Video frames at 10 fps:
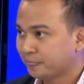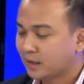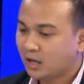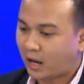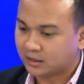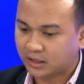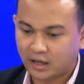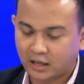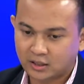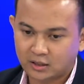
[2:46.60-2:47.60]
Right?
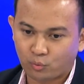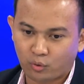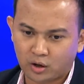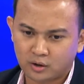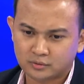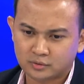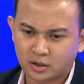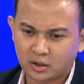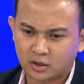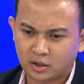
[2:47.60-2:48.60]
I think
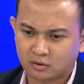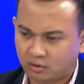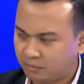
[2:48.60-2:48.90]
the current